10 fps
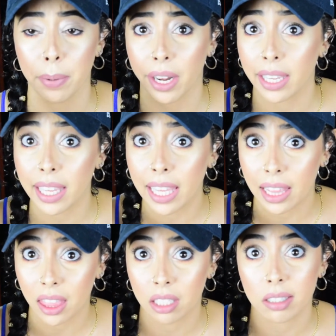but I
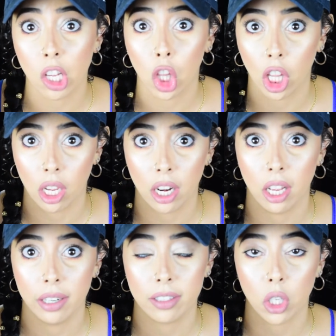eat this a lot
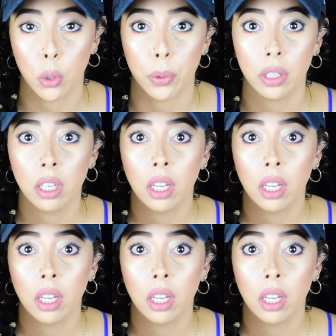on its own.